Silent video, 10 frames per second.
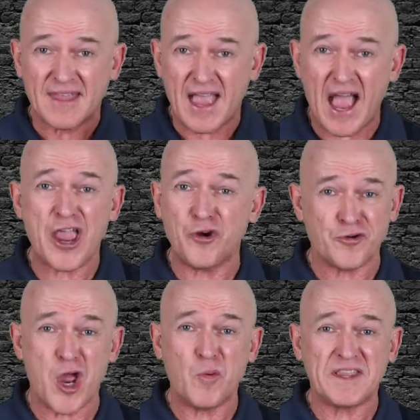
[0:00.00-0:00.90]
I don't
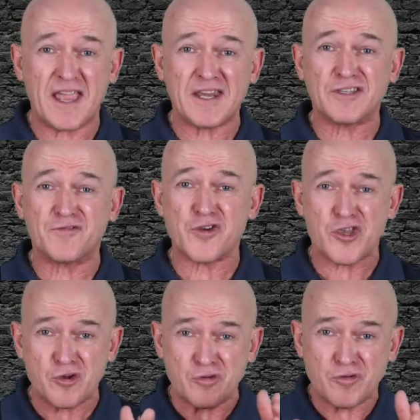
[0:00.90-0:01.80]
know what that is for
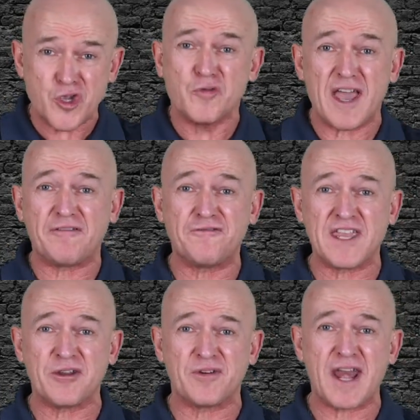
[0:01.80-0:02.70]
you. You got to
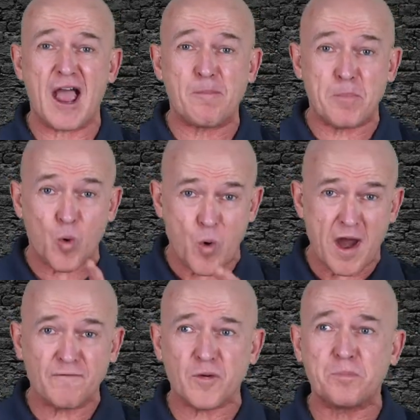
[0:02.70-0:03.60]
figure it out. But
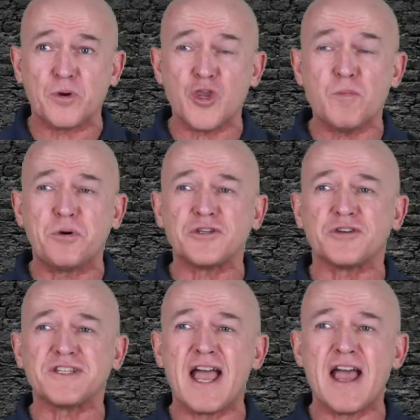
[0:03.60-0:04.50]
wherever you put your
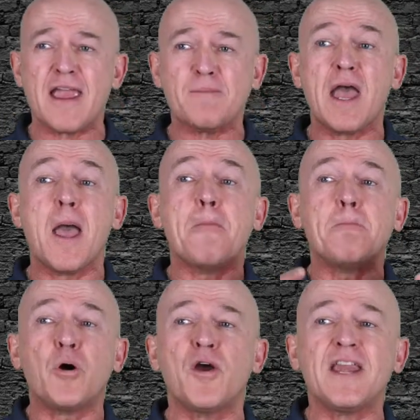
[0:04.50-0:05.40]
time,
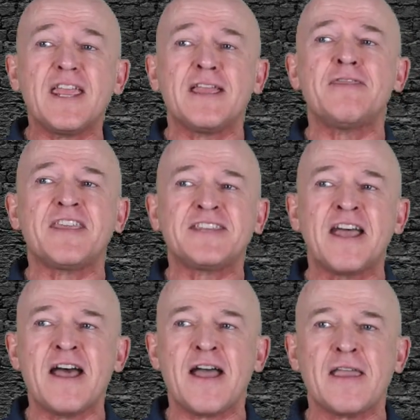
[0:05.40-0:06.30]
put in the
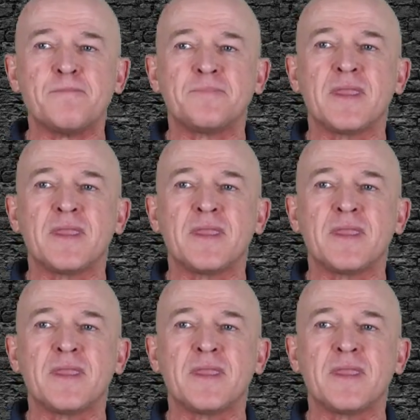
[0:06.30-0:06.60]
time.